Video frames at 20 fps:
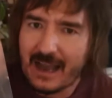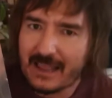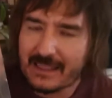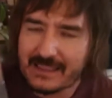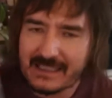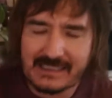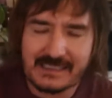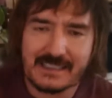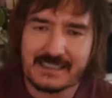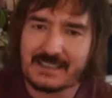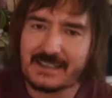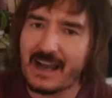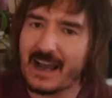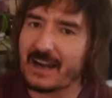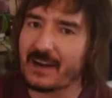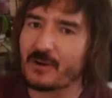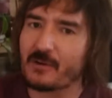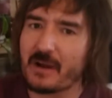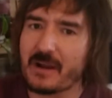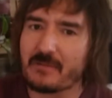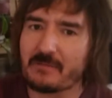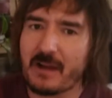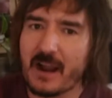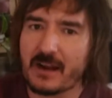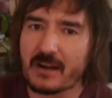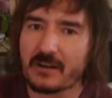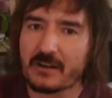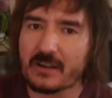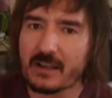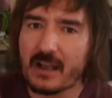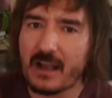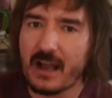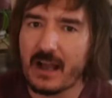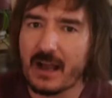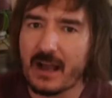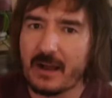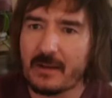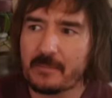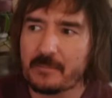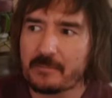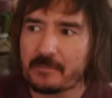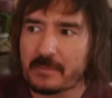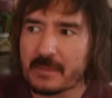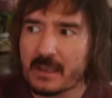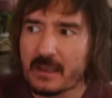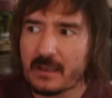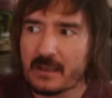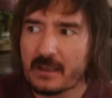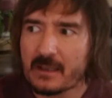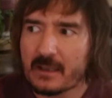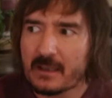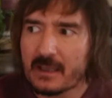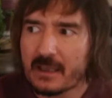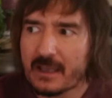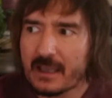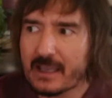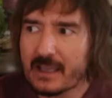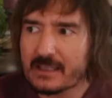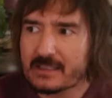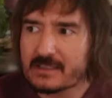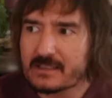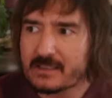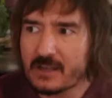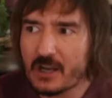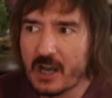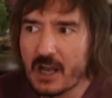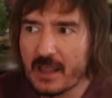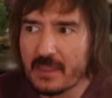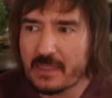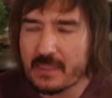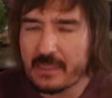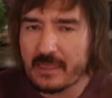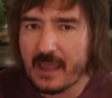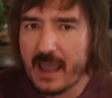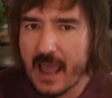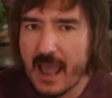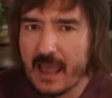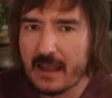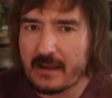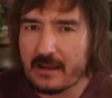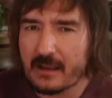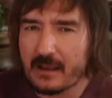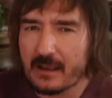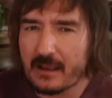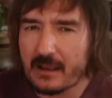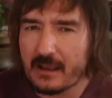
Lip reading: This is not a great record. It's not that